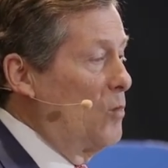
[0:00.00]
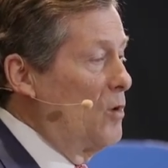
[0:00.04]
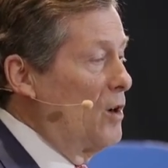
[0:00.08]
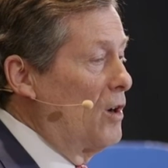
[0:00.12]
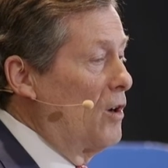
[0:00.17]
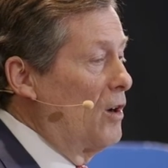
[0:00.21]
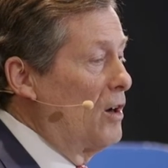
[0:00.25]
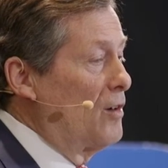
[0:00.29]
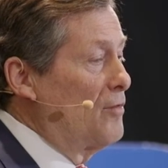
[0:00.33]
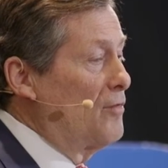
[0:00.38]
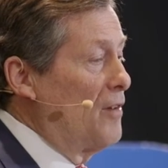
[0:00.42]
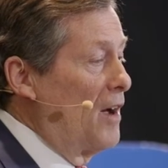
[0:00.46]

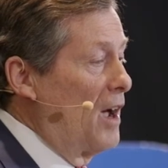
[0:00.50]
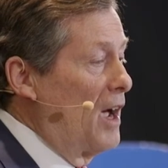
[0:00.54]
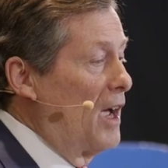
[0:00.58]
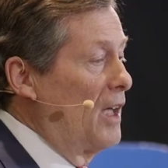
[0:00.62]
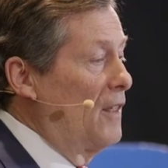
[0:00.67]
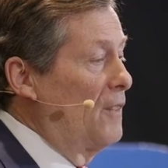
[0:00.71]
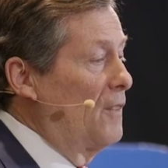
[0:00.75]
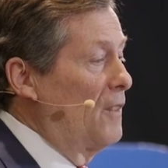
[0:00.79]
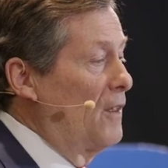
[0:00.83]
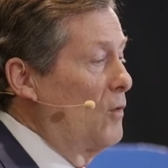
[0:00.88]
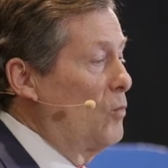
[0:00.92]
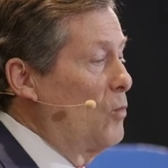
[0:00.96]
we're going to
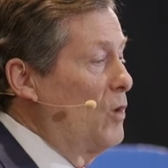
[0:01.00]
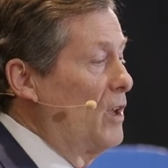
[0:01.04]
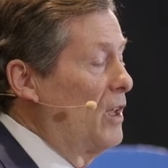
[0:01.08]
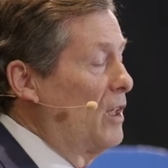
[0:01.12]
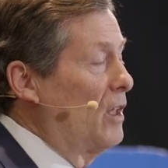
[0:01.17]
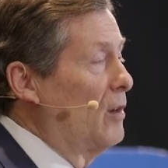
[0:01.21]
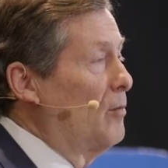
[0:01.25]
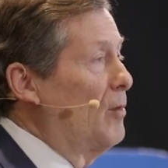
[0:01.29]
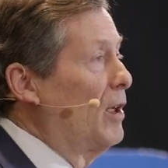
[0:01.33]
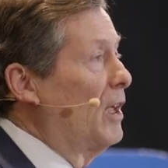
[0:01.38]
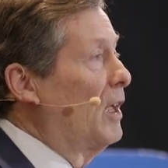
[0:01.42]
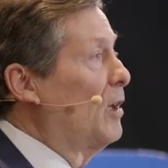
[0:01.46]
find that
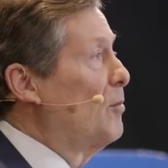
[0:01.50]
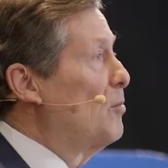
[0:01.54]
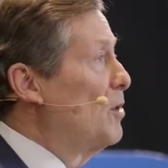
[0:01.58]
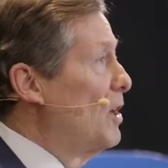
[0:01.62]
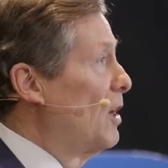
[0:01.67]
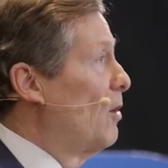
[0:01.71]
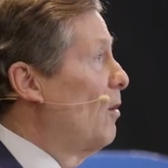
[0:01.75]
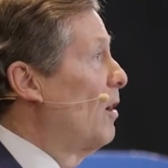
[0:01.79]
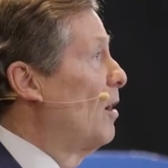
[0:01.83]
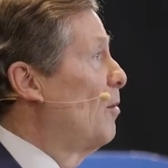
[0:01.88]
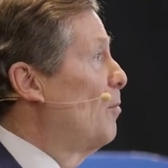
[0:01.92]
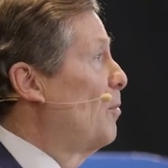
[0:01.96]
we can make a
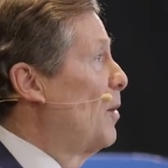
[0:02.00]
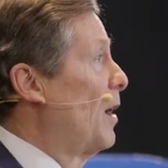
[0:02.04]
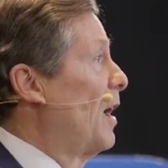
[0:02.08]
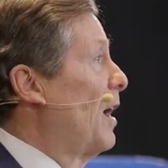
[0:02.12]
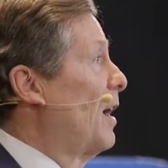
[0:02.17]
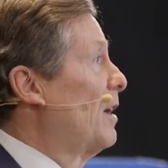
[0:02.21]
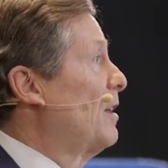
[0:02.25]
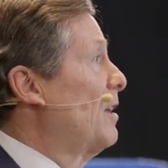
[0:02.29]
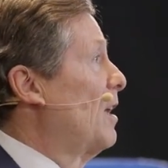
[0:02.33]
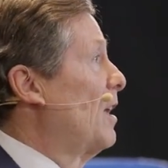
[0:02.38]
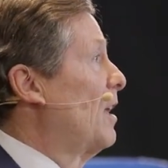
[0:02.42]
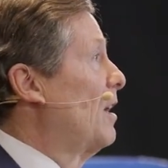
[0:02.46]
bigger
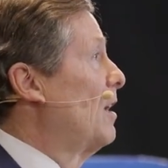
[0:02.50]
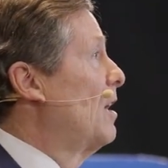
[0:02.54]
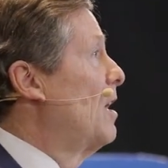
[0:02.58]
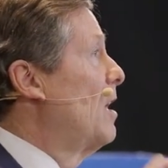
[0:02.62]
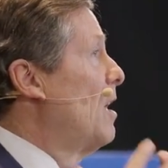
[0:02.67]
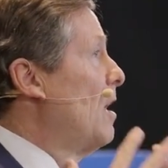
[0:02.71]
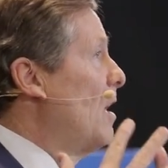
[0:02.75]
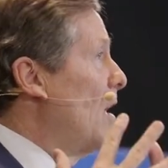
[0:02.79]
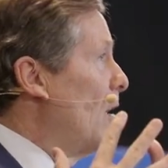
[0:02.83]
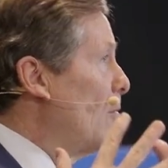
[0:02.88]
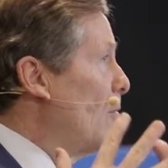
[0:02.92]
impact and